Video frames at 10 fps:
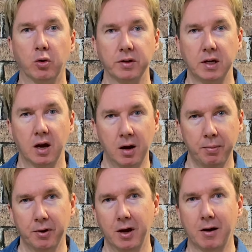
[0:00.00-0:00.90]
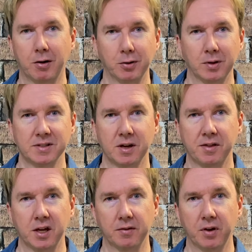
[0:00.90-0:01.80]
or the up arrow, as I
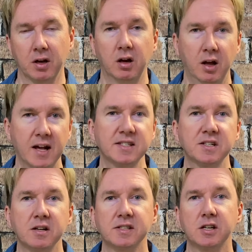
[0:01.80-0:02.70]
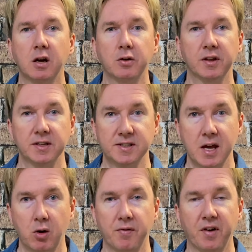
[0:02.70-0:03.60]
think of it, it's nice to know that it's
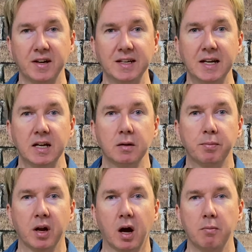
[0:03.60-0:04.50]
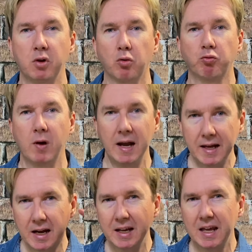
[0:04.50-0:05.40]
there if I need it, but I'm not really
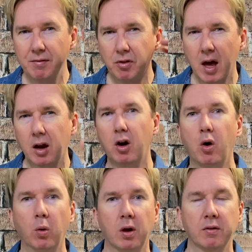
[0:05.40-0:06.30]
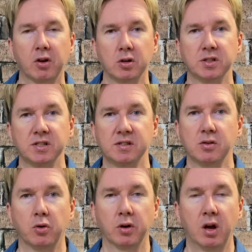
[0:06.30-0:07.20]
going to give that a whole lot of conscious
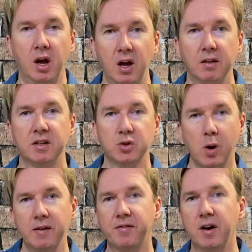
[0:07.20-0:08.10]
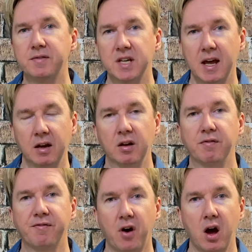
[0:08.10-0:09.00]
thought. The 25, 10,
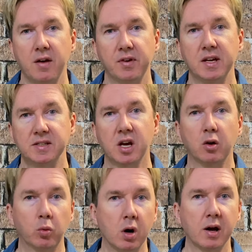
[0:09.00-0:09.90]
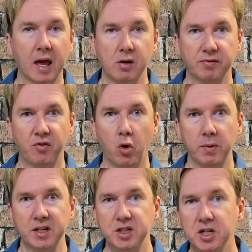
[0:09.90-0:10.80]
and 5 is going to work out for
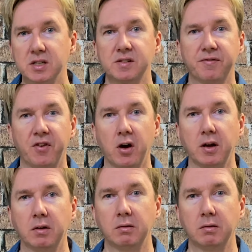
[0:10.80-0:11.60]
me just fine.